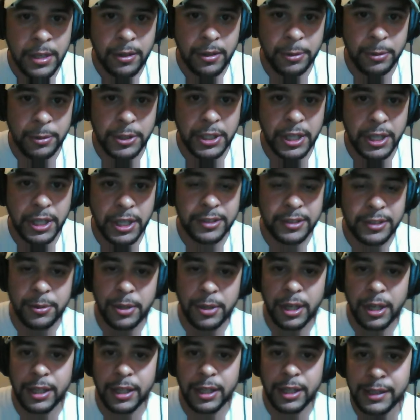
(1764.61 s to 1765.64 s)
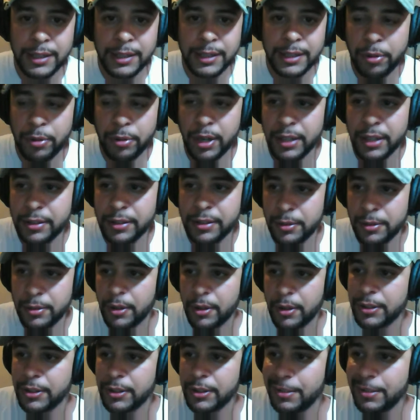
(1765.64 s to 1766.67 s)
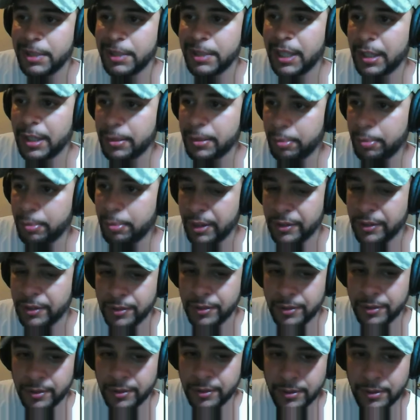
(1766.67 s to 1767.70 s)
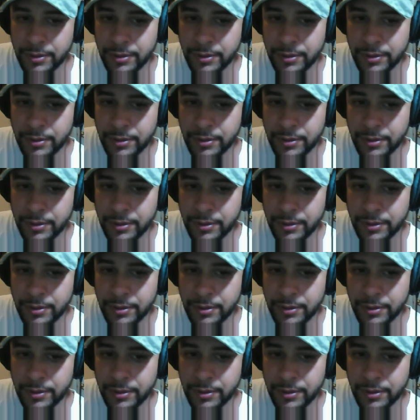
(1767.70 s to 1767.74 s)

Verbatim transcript: would you guys do it on a Lee press or an RCBS press?